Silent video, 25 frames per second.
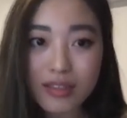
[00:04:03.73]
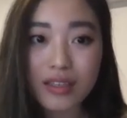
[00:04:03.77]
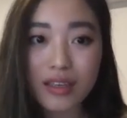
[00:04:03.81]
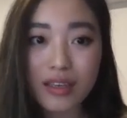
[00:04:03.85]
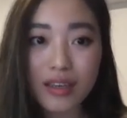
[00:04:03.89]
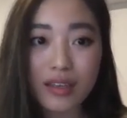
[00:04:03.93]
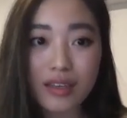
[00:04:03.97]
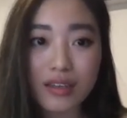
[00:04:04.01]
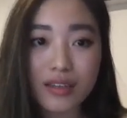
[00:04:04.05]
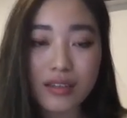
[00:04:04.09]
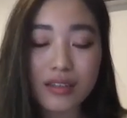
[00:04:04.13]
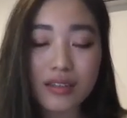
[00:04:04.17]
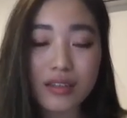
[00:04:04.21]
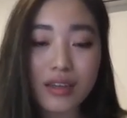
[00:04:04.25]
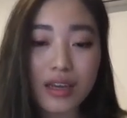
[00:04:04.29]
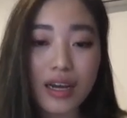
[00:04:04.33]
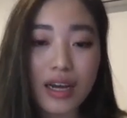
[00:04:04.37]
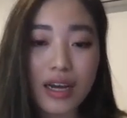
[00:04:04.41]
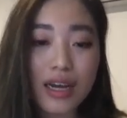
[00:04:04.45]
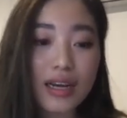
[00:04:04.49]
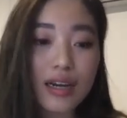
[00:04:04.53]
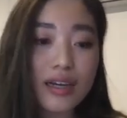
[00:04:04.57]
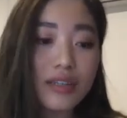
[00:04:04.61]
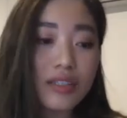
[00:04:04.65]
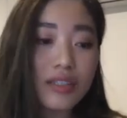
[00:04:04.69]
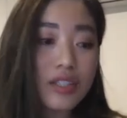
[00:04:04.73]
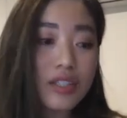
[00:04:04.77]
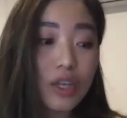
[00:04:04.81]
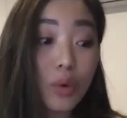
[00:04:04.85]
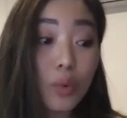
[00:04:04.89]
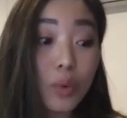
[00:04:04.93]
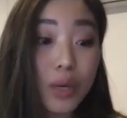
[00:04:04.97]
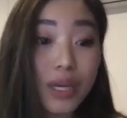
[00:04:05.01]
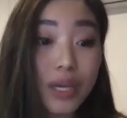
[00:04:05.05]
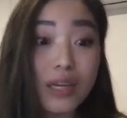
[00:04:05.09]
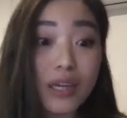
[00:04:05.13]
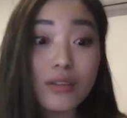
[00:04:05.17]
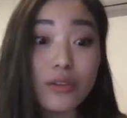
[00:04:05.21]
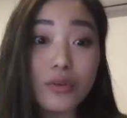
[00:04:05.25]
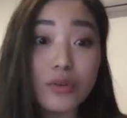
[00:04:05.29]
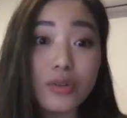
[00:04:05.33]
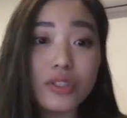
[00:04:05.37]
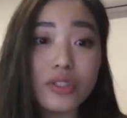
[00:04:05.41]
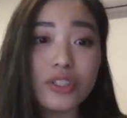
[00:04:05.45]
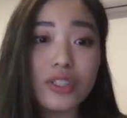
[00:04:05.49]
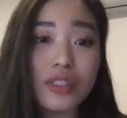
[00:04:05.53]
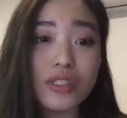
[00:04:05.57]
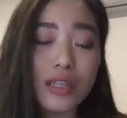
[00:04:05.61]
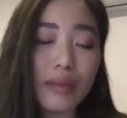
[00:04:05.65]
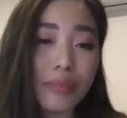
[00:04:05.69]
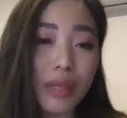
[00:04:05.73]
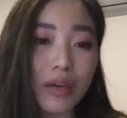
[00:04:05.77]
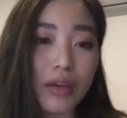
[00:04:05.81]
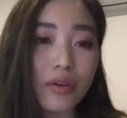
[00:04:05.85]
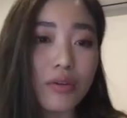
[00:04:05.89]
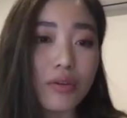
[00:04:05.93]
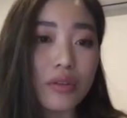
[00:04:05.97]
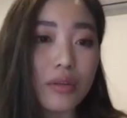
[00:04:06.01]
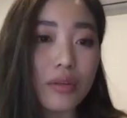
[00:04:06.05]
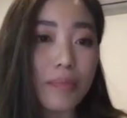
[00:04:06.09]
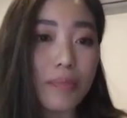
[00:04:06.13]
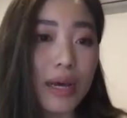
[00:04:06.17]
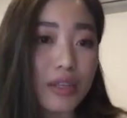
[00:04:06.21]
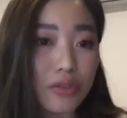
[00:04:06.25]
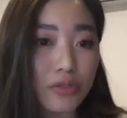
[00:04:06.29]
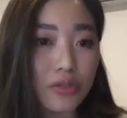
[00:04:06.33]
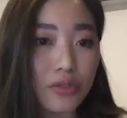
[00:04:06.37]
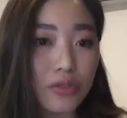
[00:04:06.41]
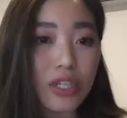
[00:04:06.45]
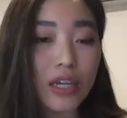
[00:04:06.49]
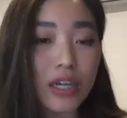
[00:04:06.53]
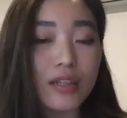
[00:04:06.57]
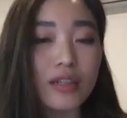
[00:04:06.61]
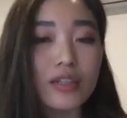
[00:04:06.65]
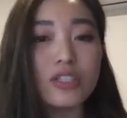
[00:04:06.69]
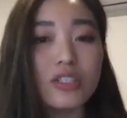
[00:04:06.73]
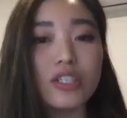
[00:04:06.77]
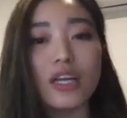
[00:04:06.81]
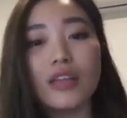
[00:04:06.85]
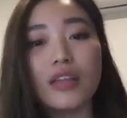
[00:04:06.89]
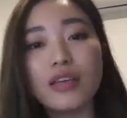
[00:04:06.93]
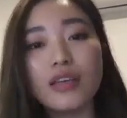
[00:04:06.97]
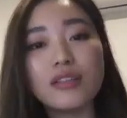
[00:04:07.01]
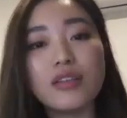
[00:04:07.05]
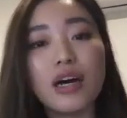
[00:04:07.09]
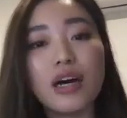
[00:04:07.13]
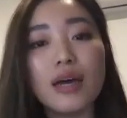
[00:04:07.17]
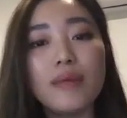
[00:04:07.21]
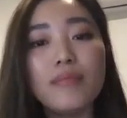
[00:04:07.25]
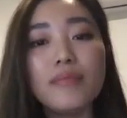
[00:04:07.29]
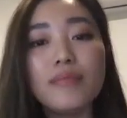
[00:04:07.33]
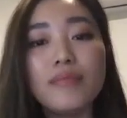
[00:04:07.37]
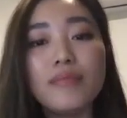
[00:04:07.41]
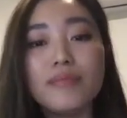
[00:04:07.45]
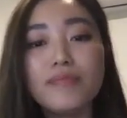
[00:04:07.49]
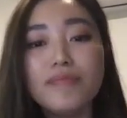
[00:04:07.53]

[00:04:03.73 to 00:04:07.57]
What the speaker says: And so we launched something called the Puzzle Challenge at that time.